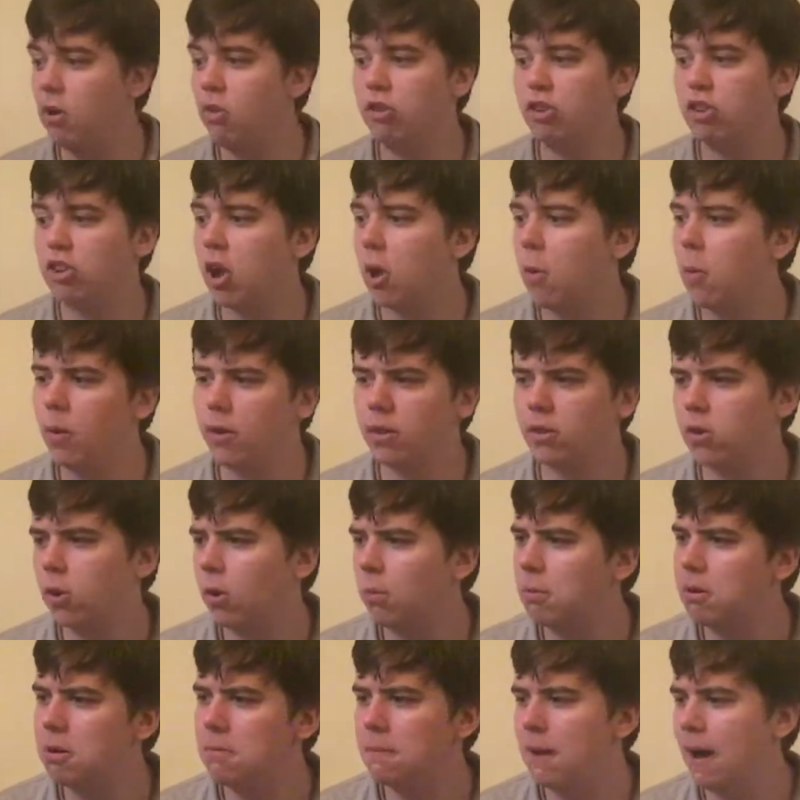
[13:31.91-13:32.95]
know someone
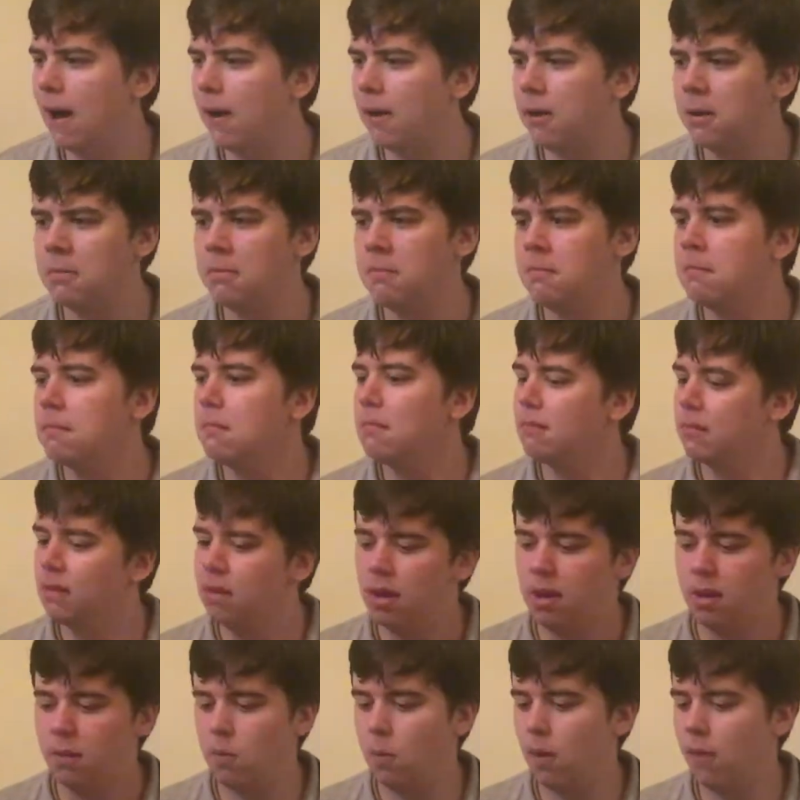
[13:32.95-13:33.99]
told me about them,
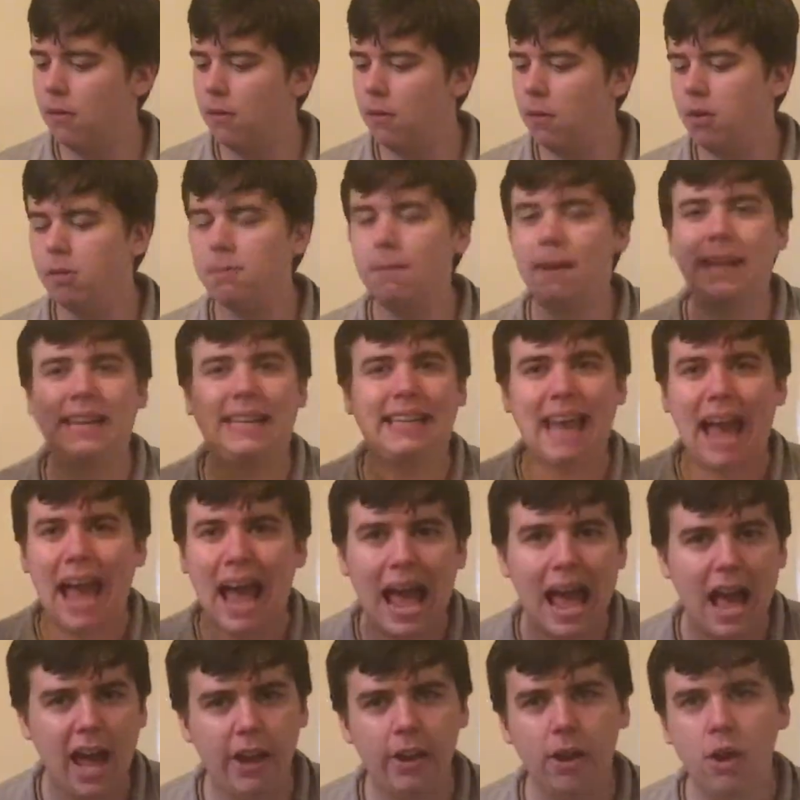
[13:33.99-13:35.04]
whether it was my
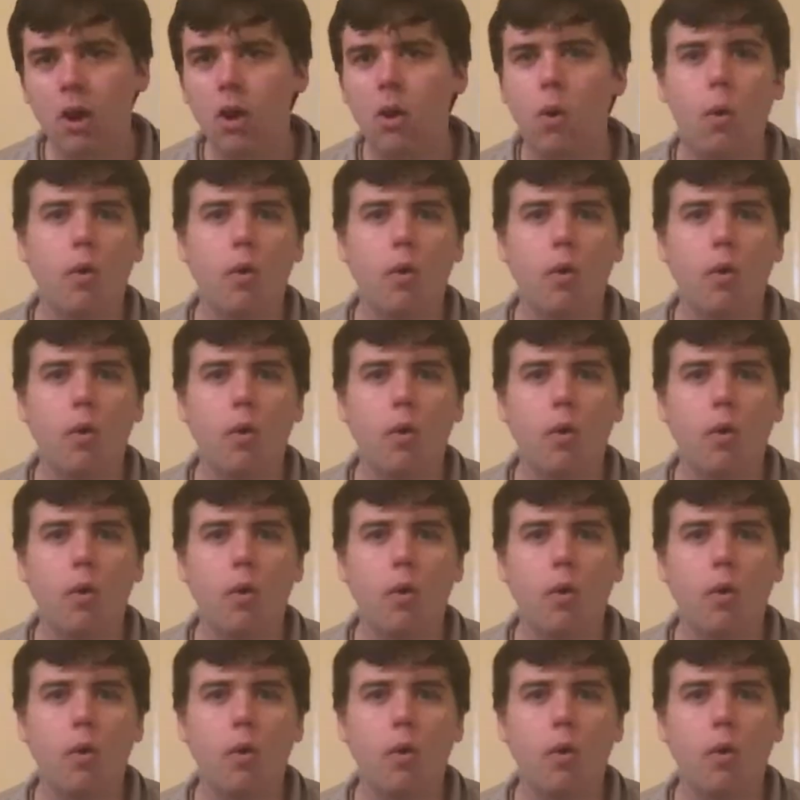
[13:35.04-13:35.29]
dad